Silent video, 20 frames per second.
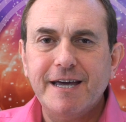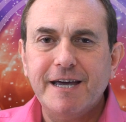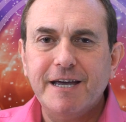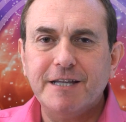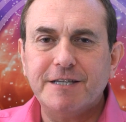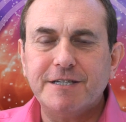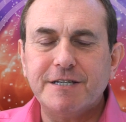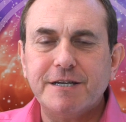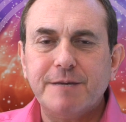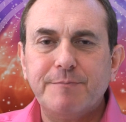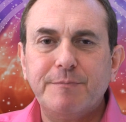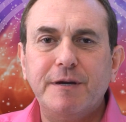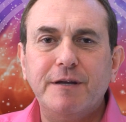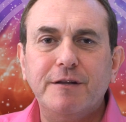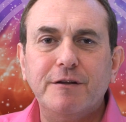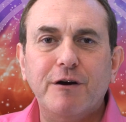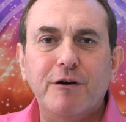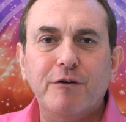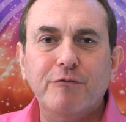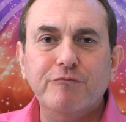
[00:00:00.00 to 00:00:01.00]
It's
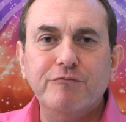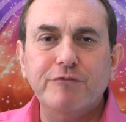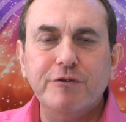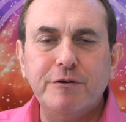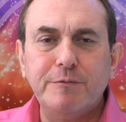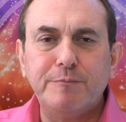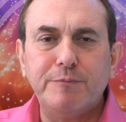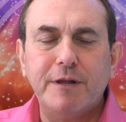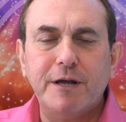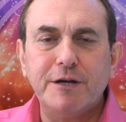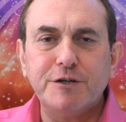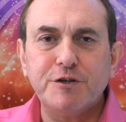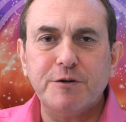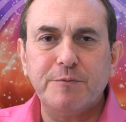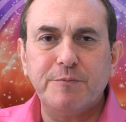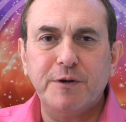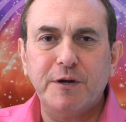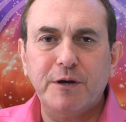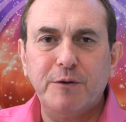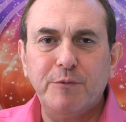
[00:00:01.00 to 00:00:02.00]
been a real pleasure
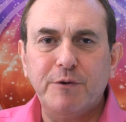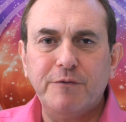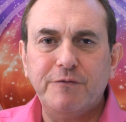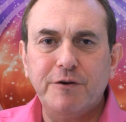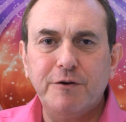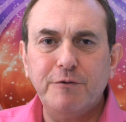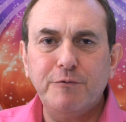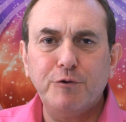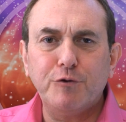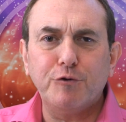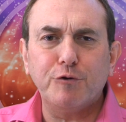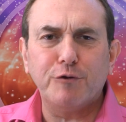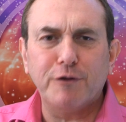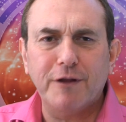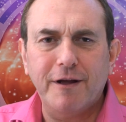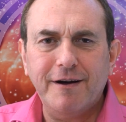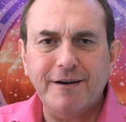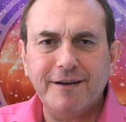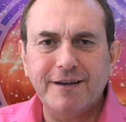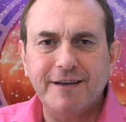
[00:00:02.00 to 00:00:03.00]
being with you. Good
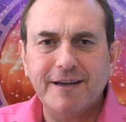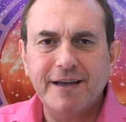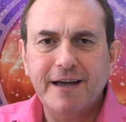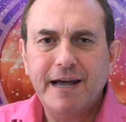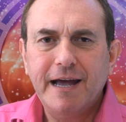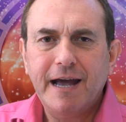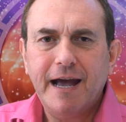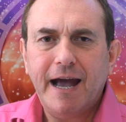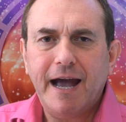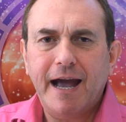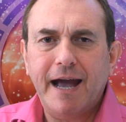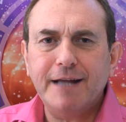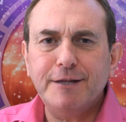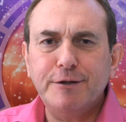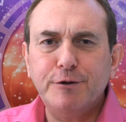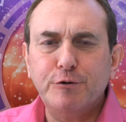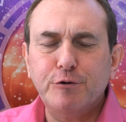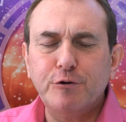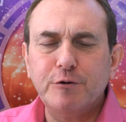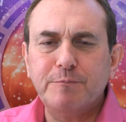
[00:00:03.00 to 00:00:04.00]
luck
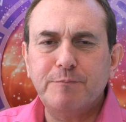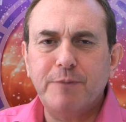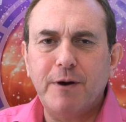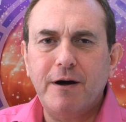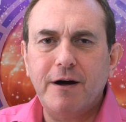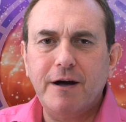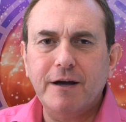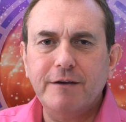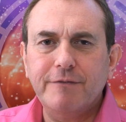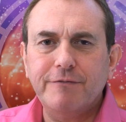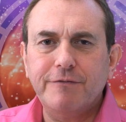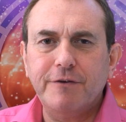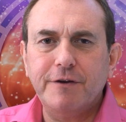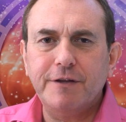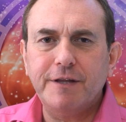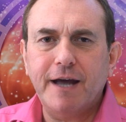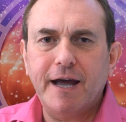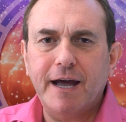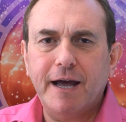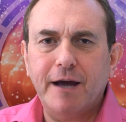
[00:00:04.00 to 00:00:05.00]
and goodbye for
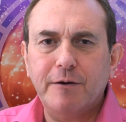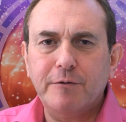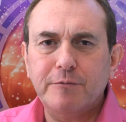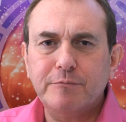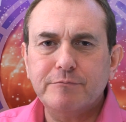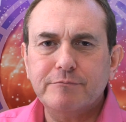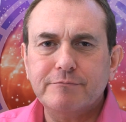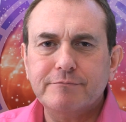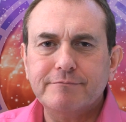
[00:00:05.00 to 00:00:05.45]
now.